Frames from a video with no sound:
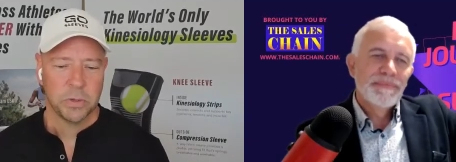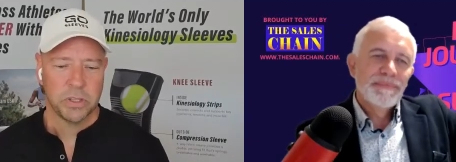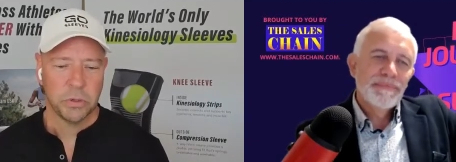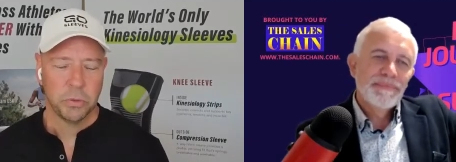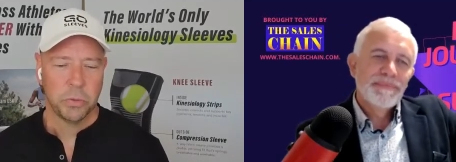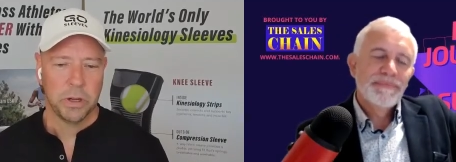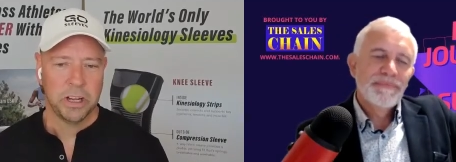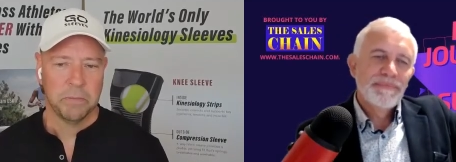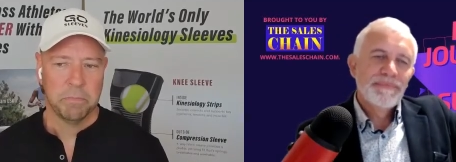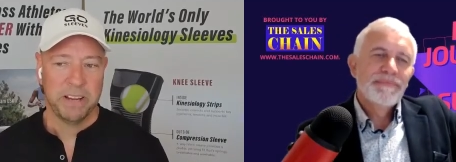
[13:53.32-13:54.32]
Speaker 1: Well, so
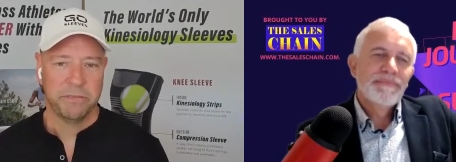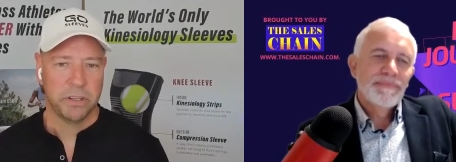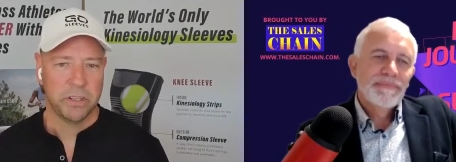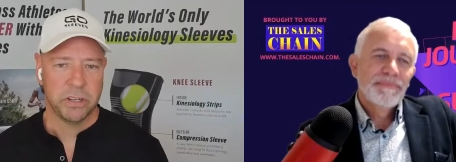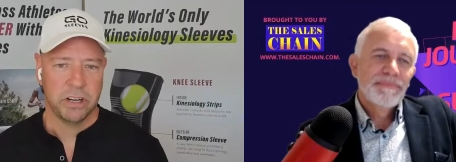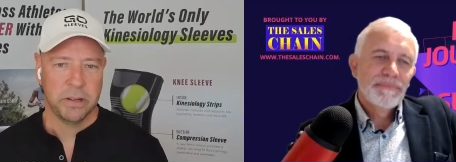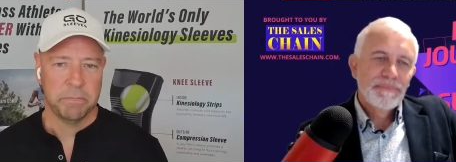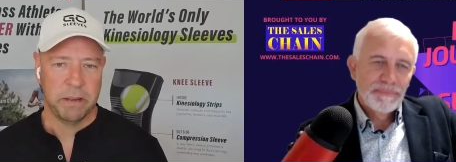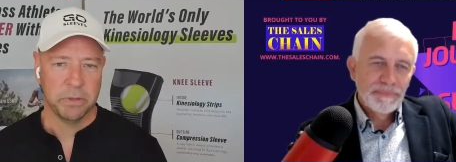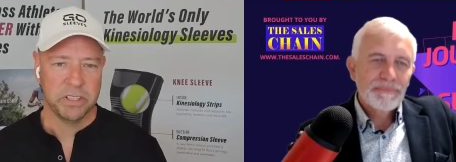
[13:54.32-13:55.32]
uh, my first
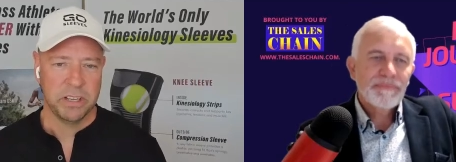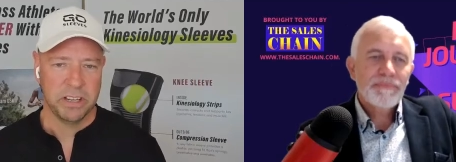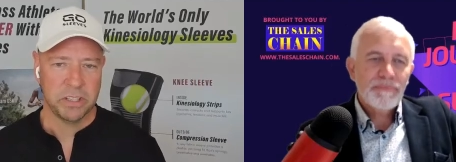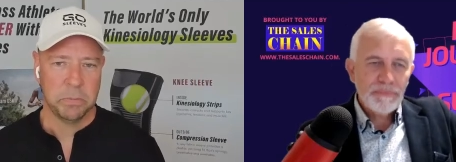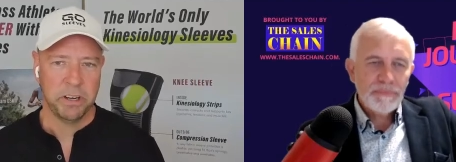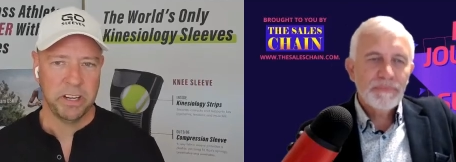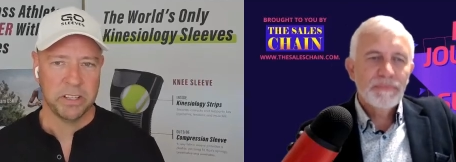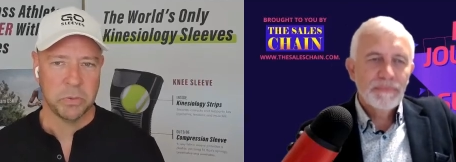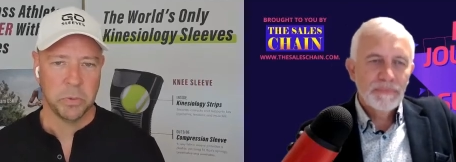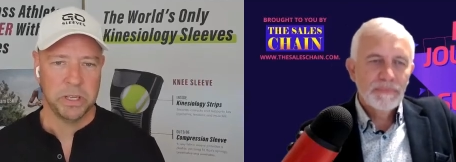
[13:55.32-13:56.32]
startup, that was the
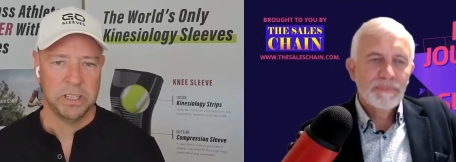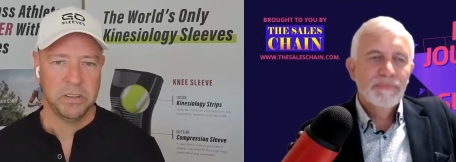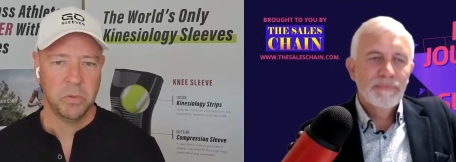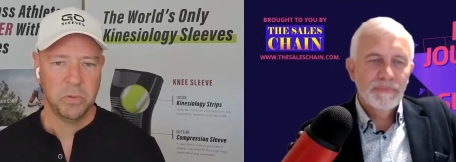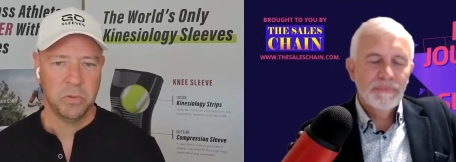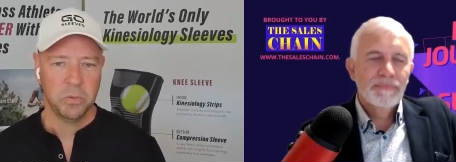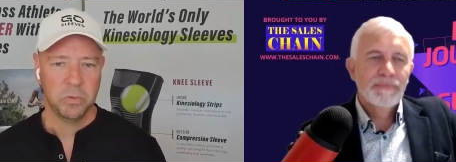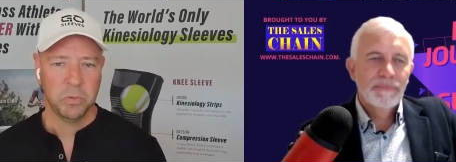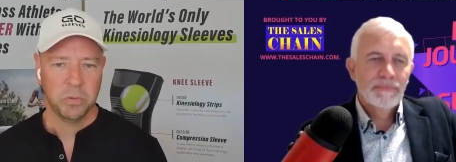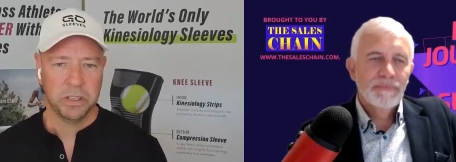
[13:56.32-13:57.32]
experience. We, mm.
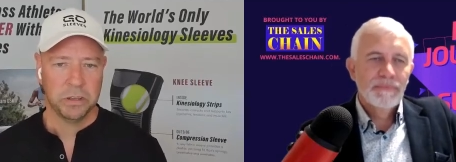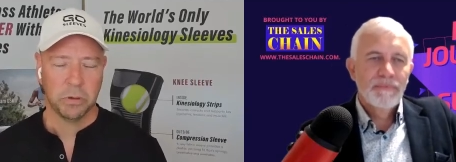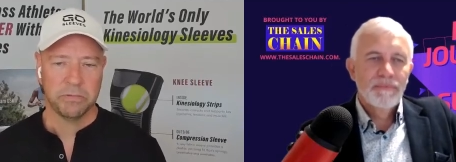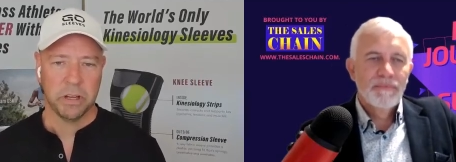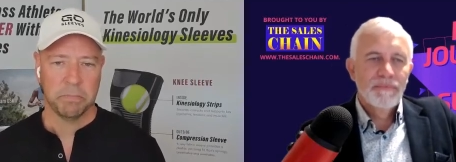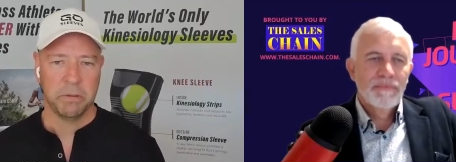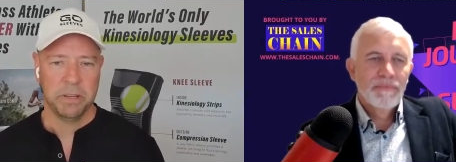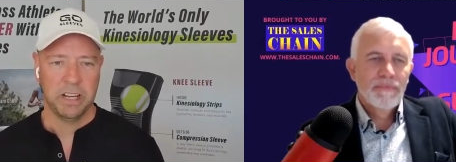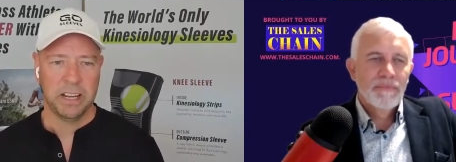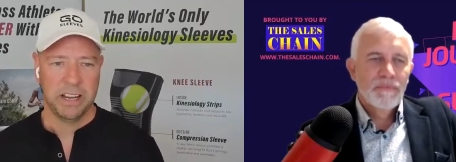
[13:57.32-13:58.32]
you know, Rooftop
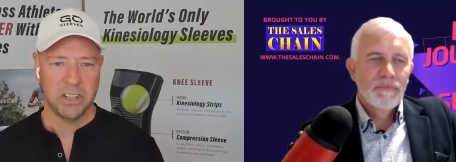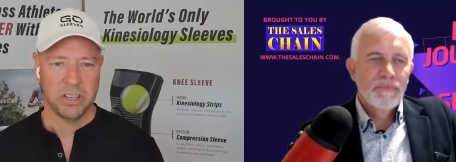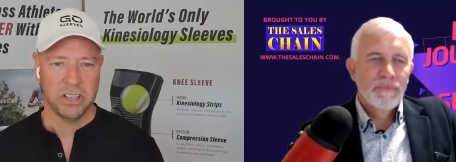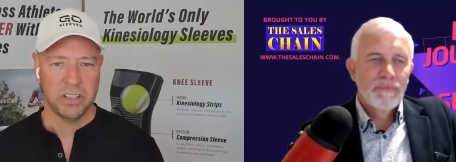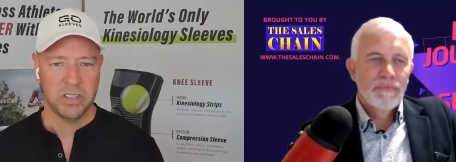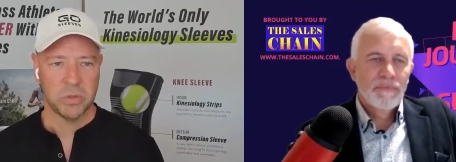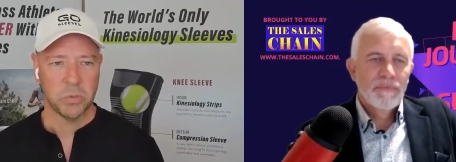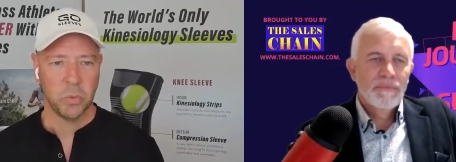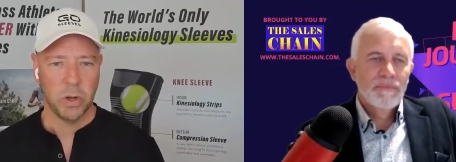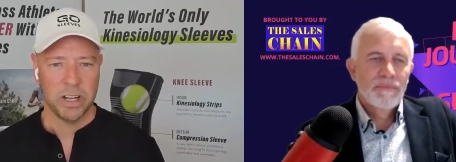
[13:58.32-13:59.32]
Communications
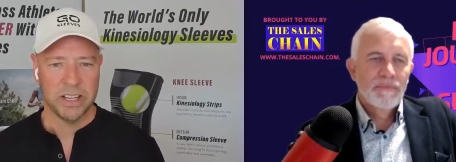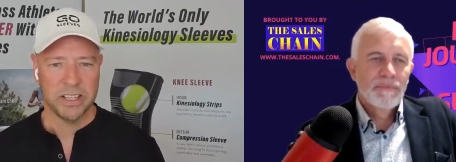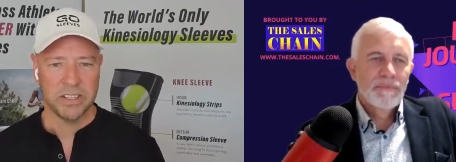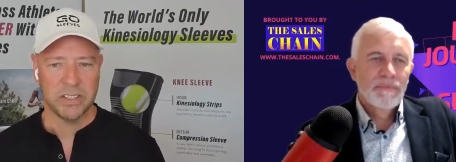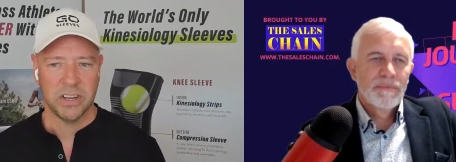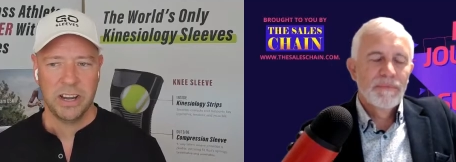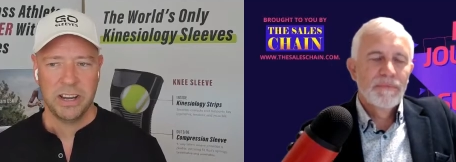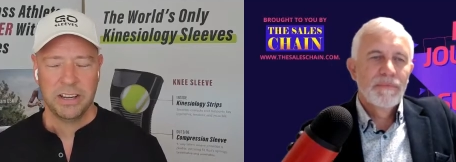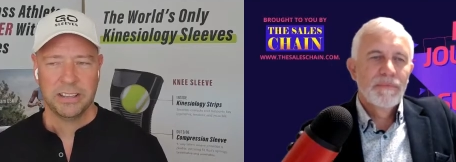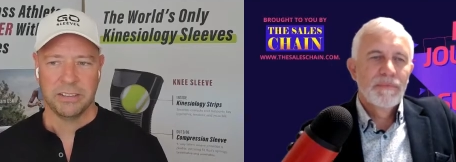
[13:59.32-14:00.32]
was,
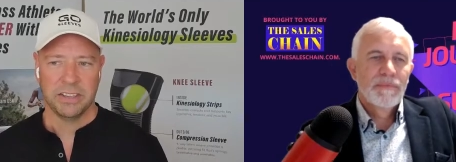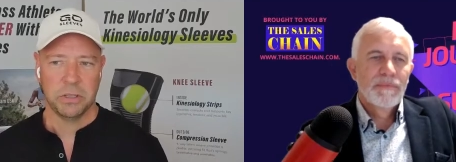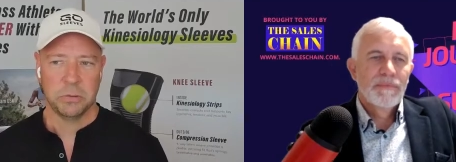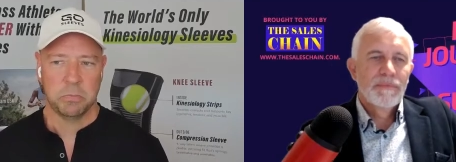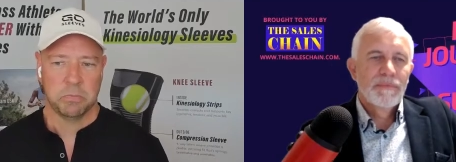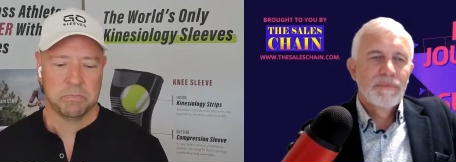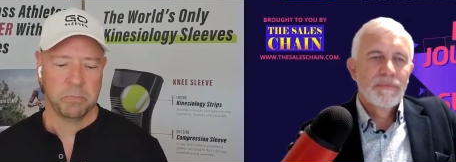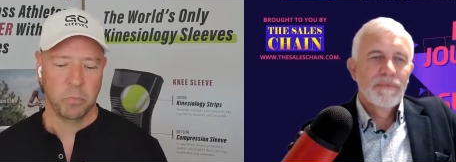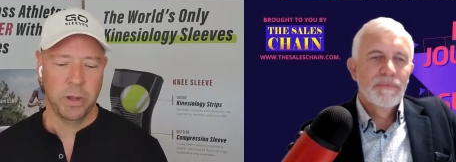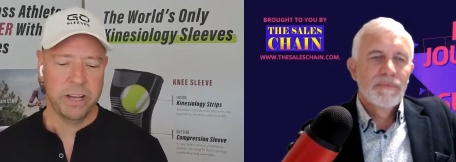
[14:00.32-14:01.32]
you know, this is
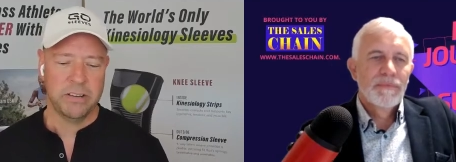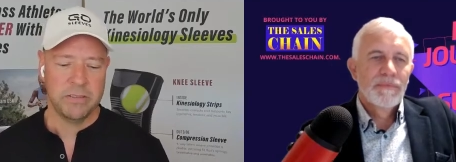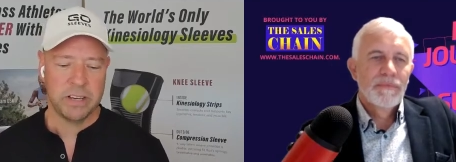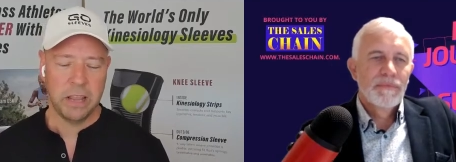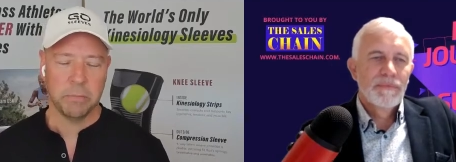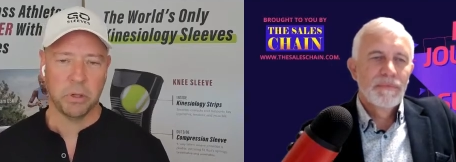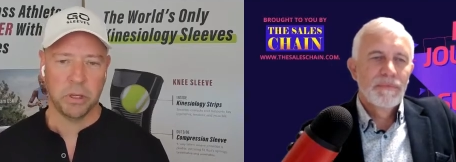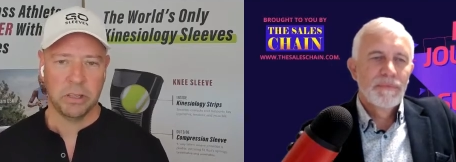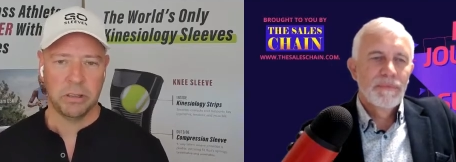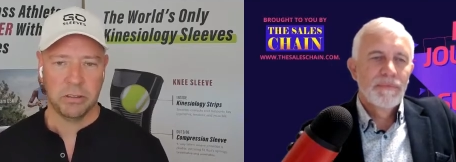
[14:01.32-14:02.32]
when
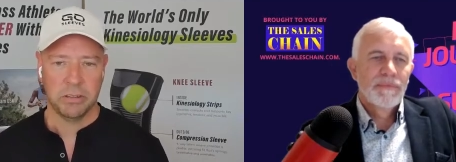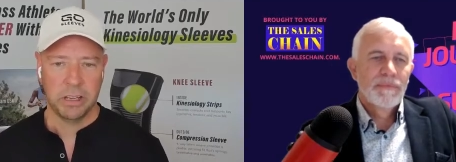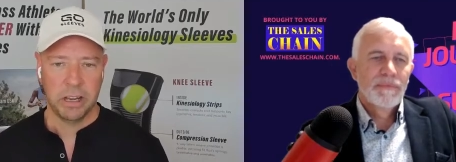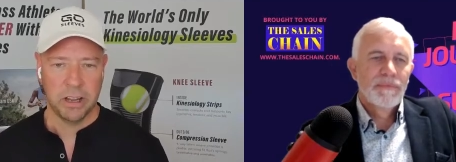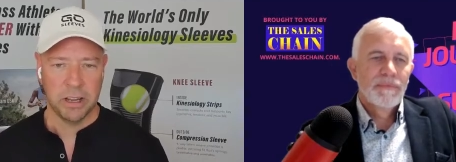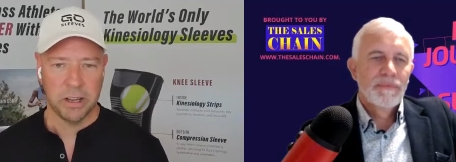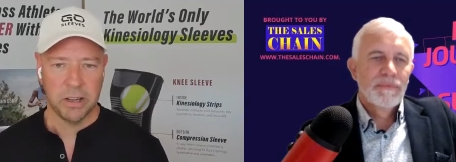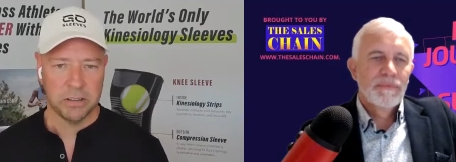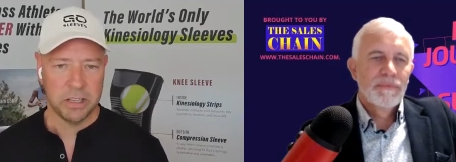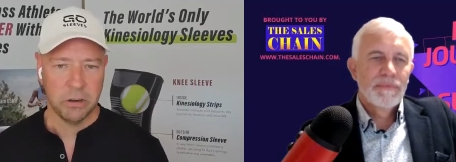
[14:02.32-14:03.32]
cable,
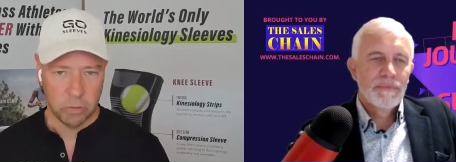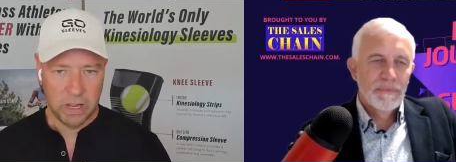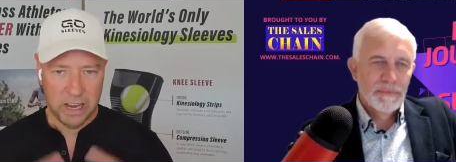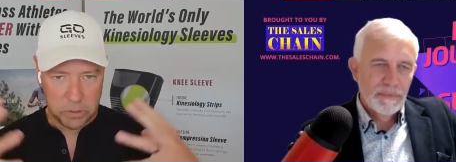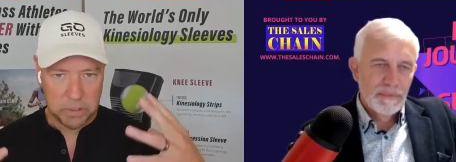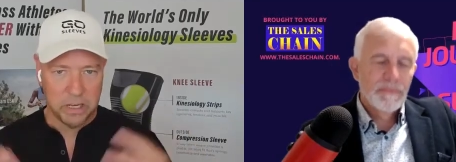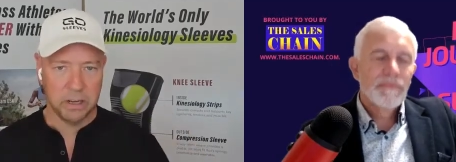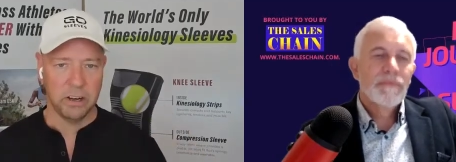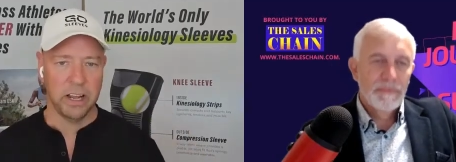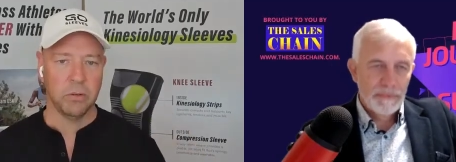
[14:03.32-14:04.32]
uh, you know, high speed
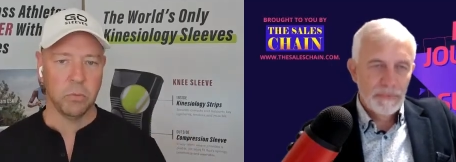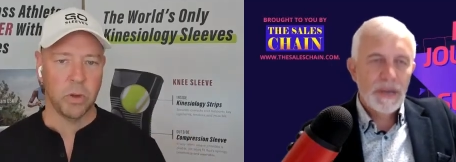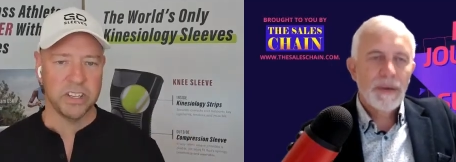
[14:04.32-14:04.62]
internet yeah.